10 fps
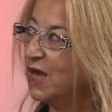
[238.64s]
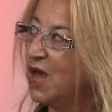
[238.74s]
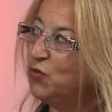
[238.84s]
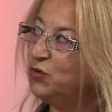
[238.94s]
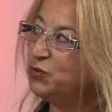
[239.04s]

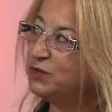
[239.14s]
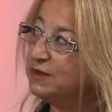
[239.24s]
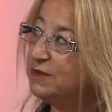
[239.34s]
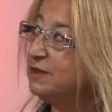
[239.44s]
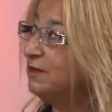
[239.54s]
I would put
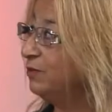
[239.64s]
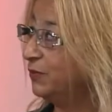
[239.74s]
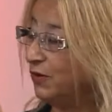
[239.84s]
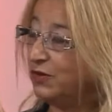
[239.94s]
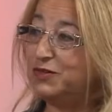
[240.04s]
it in
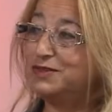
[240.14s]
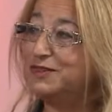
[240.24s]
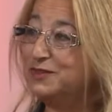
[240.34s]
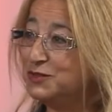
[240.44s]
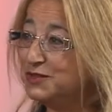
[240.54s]
priority, as you